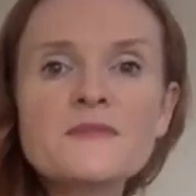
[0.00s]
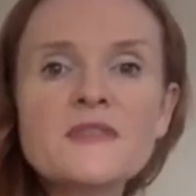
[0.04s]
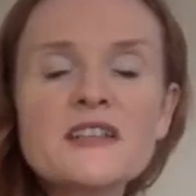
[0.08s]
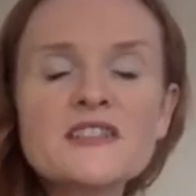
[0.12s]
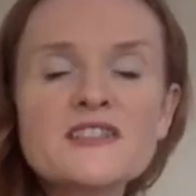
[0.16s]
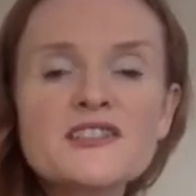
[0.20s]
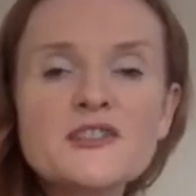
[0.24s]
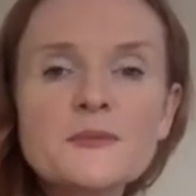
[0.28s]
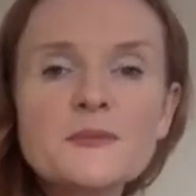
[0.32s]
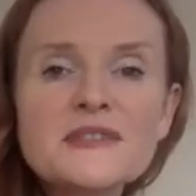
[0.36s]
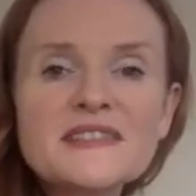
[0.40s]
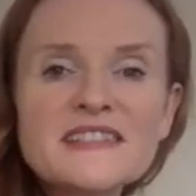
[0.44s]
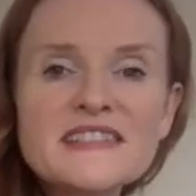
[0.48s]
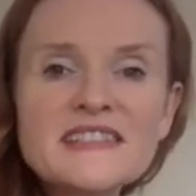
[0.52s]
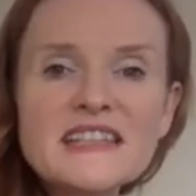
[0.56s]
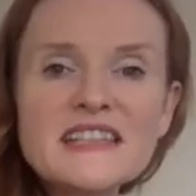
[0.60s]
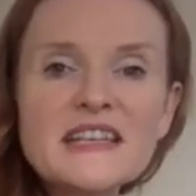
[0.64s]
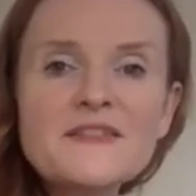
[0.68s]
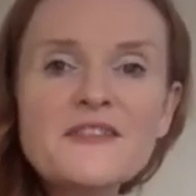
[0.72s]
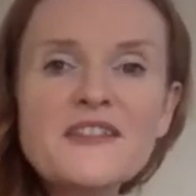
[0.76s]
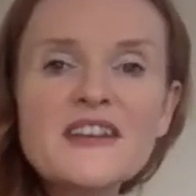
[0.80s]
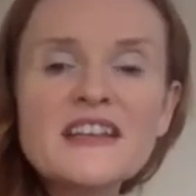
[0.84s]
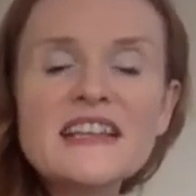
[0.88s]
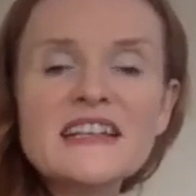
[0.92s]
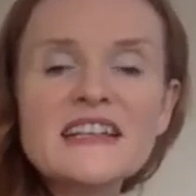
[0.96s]
So, a
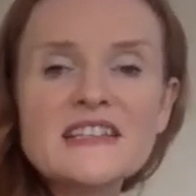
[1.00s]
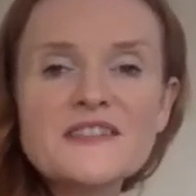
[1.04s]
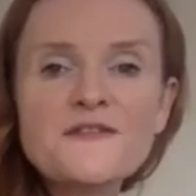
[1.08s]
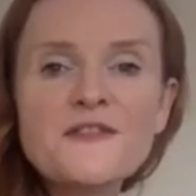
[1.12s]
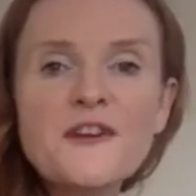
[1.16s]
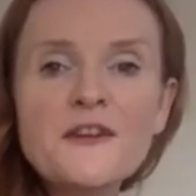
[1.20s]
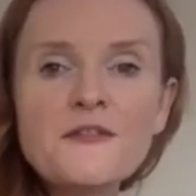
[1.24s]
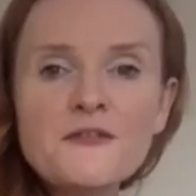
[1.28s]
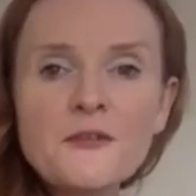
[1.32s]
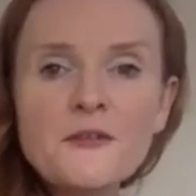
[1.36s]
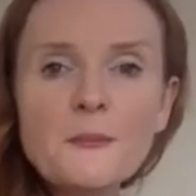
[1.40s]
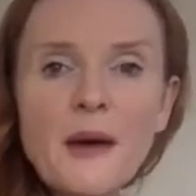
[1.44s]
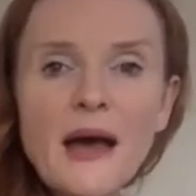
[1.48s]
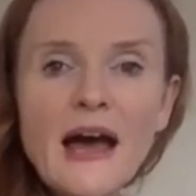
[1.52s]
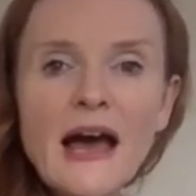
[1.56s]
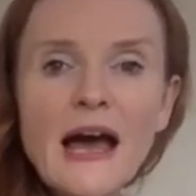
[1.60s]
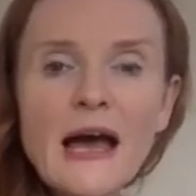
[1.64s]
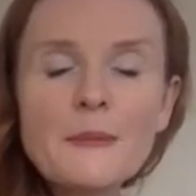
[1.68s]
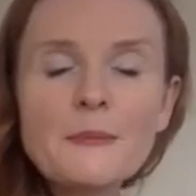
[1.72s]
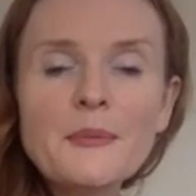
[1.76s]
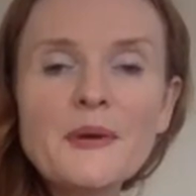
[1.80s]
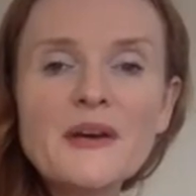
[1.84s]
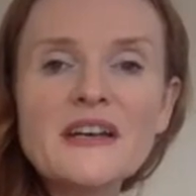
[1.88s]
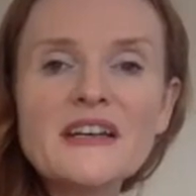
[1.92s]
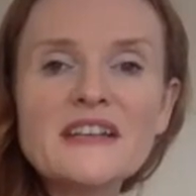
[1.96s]
CV that's fit for
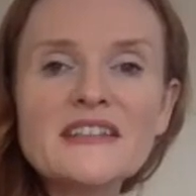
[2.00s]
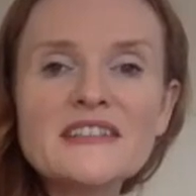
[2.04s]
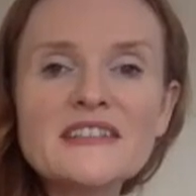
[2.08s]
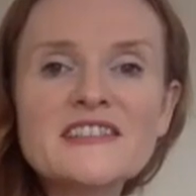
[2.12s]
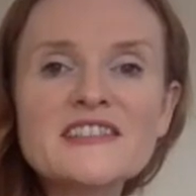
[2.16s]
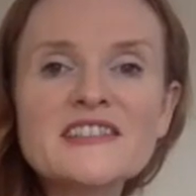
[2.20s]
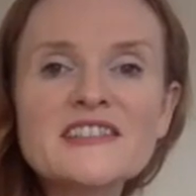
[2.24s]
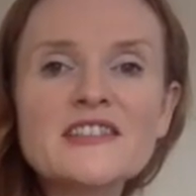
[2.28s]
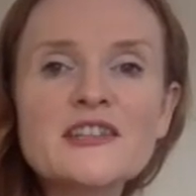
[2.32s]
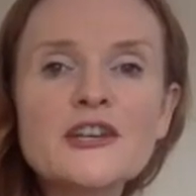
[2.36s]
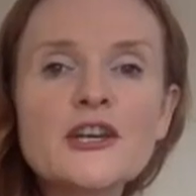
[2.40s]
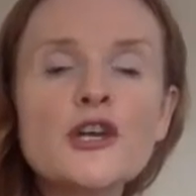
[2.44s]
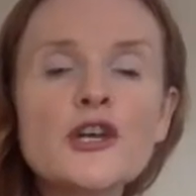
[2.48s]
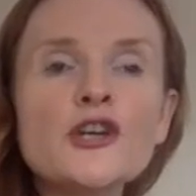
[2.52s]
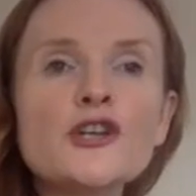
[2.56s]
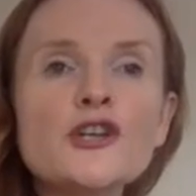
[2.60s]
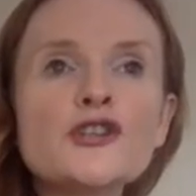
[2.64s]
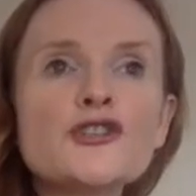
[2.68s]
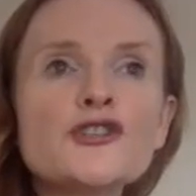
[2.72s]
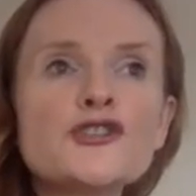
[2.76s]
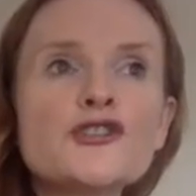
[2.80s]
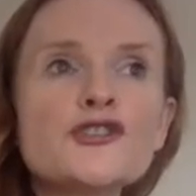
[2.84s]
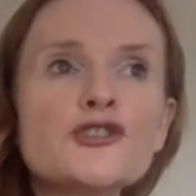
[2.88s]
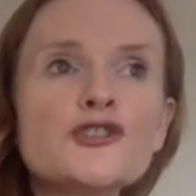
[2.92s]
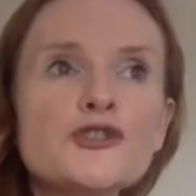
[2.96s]
purpose
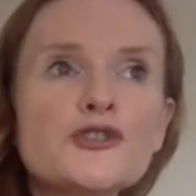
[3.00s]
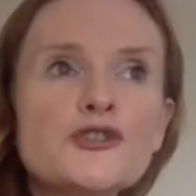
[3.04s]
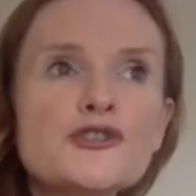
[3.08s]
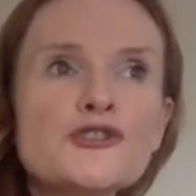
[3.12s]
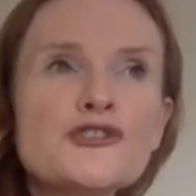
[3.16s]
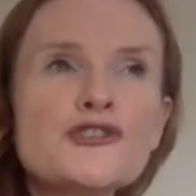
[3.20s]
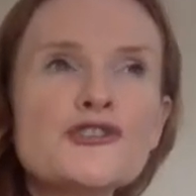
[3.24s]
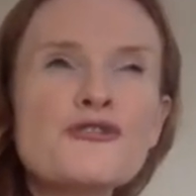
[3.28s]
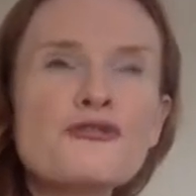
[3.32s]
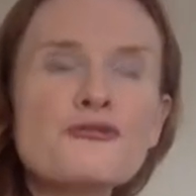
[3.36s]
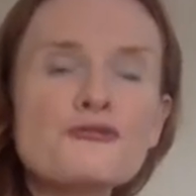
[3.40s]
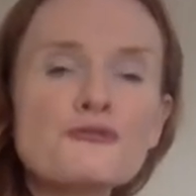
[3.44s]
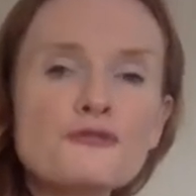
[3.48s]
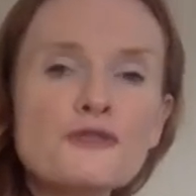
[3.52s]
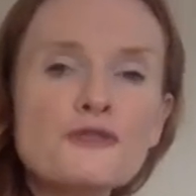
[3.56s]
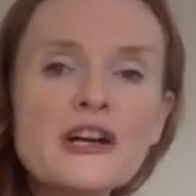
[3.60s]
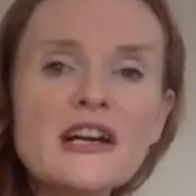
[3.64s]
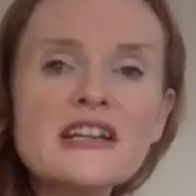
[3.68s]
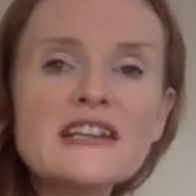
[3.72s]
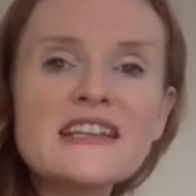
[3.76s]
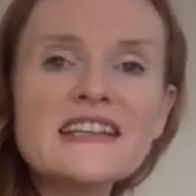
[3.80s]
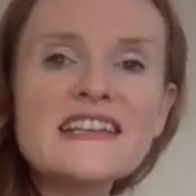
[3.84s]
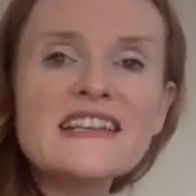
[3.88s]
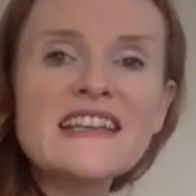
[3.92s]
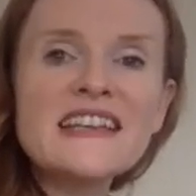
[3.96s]
should
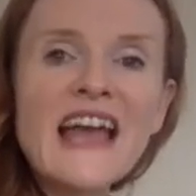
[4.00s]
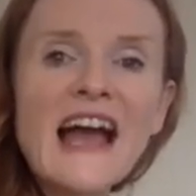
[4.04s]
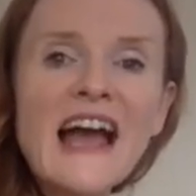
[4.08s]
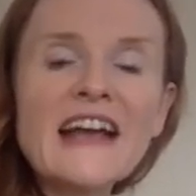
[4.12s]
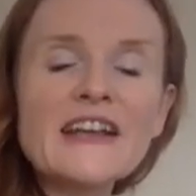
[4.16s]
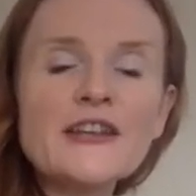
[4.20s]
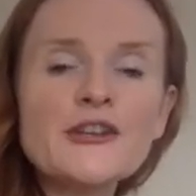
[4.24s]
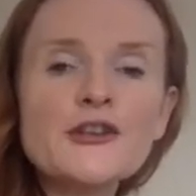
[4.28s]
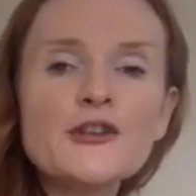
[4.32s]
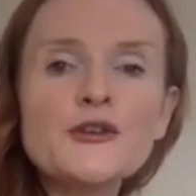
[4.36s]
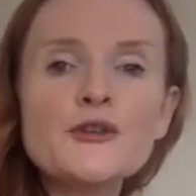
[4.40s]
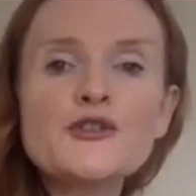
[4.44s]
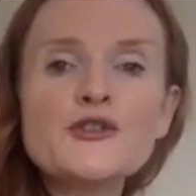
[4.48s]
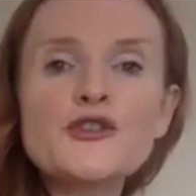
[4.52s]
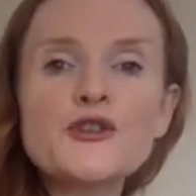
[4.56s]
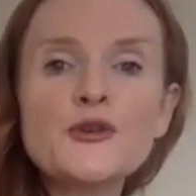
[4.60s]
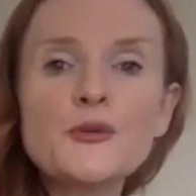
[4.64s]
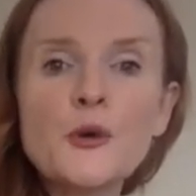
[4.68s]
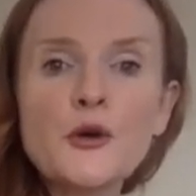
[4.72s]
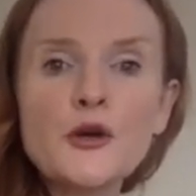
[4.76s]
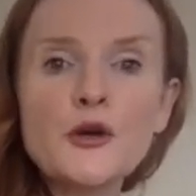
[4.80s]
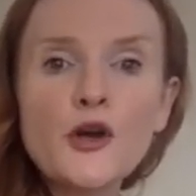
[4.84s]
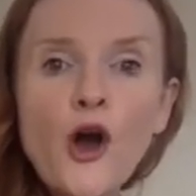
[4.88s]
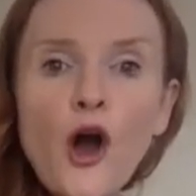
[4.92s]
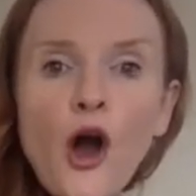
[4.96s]
really get you to
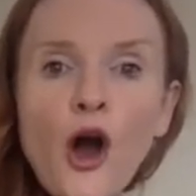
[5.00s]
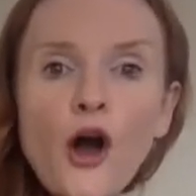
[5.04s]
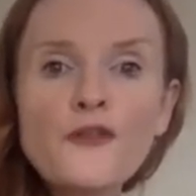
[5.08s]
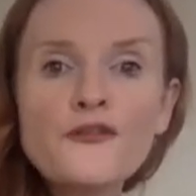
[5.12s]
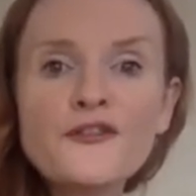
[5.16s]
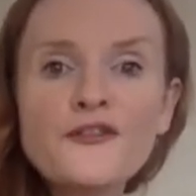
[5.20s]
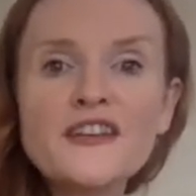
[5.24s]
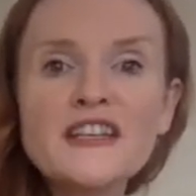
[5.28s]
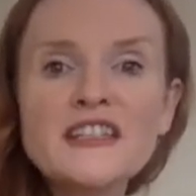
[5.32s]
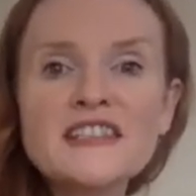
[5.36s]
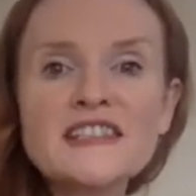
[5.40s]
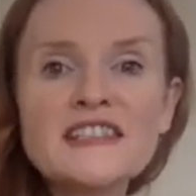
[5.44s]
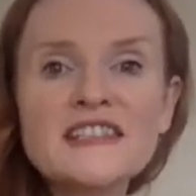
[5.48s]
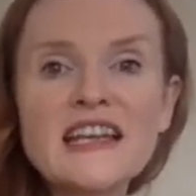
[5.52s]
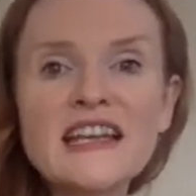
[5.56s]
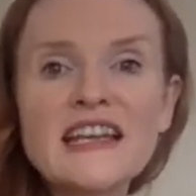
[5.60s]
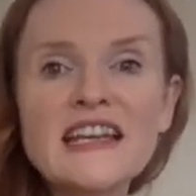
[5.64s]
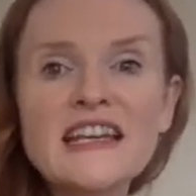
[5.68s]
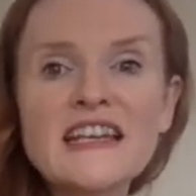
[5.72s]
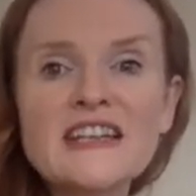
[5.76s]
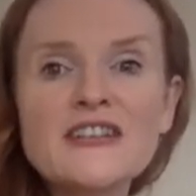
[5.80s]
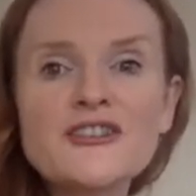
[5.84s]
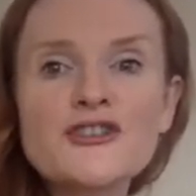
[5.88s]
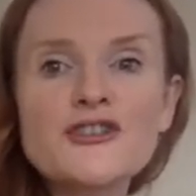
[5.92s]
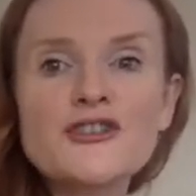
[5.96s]
a coffee
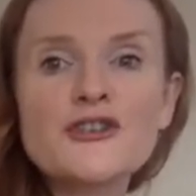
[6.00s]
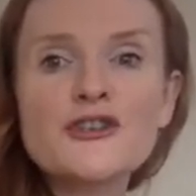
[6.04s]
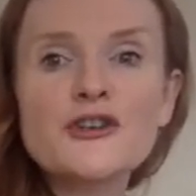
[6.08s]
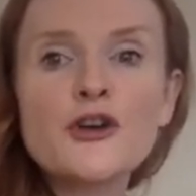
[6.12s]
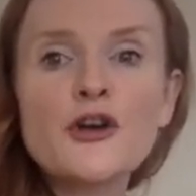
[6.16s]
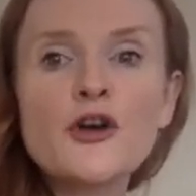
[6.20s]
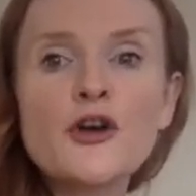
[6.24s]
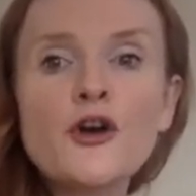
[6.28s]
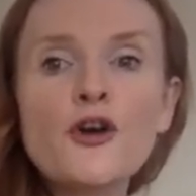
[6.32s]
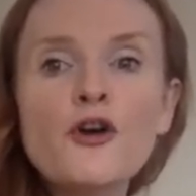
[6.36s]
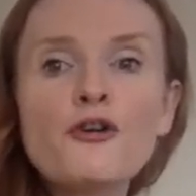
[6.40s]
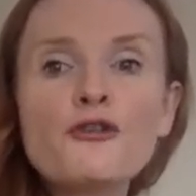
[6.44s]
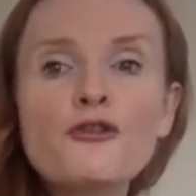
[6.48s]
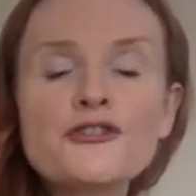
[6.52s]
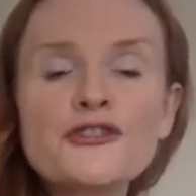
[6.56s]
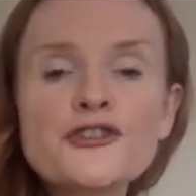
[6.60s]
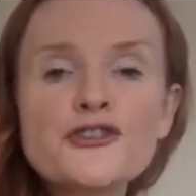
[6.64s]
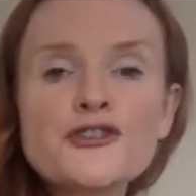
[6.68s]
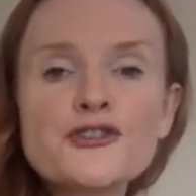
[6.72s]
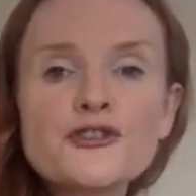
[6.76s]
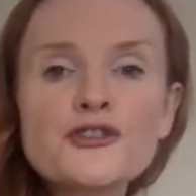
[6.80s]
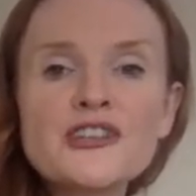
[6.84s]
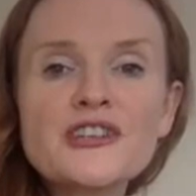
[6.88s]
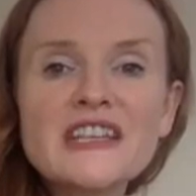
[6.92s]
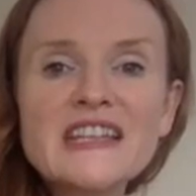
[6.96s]
stage or it
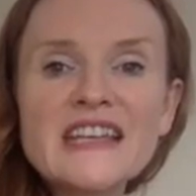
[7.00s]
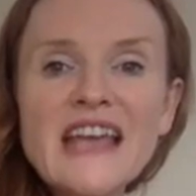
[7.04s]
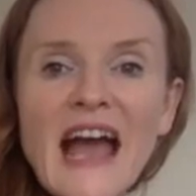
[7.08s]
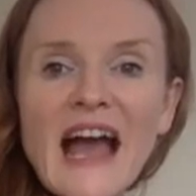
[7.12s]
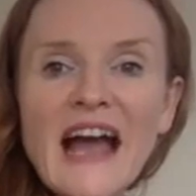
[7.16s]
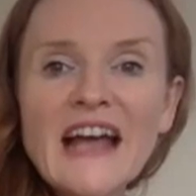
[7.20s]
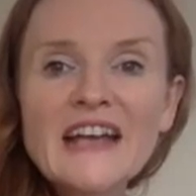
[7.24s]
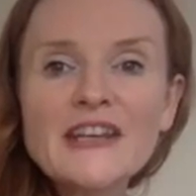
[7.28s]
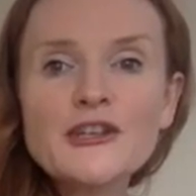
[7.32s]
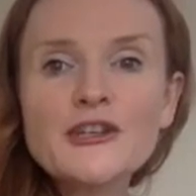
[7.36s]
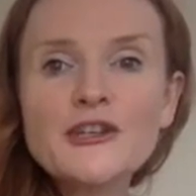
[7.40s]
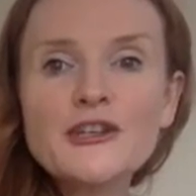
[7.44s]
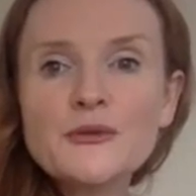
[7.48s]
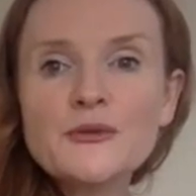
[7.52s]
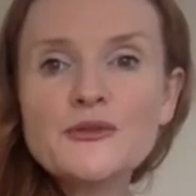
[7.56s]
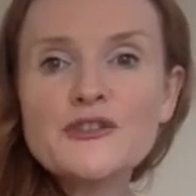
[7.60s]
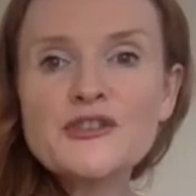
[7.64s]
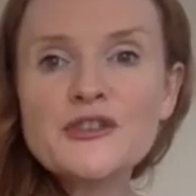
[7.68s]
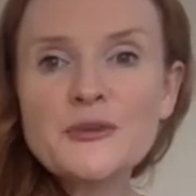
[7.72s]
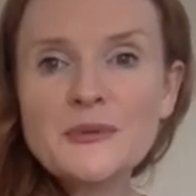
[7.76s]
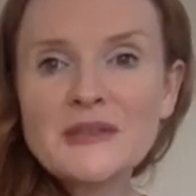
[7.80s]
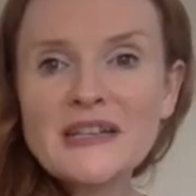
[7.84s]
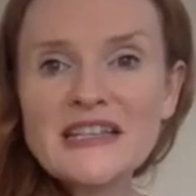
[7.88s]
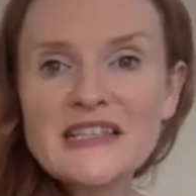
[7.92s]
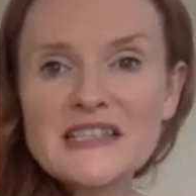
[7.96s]
should get you
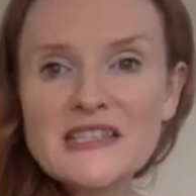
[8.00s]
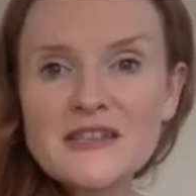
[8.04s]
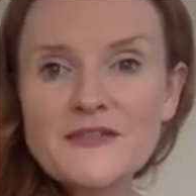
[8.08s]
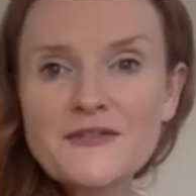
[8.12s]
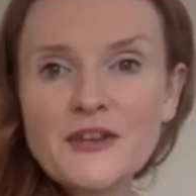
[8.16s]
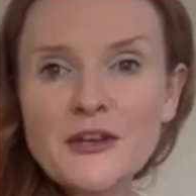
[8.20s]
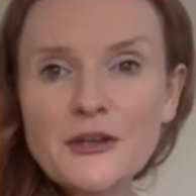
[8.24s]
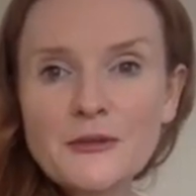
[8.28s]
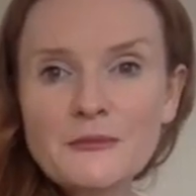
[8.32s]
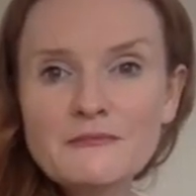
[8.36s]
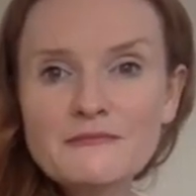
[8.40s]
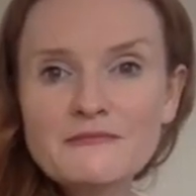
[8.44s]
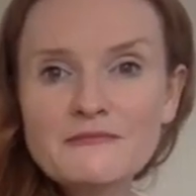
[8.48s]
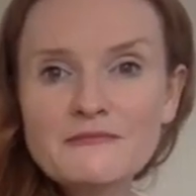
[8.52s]
to an interview.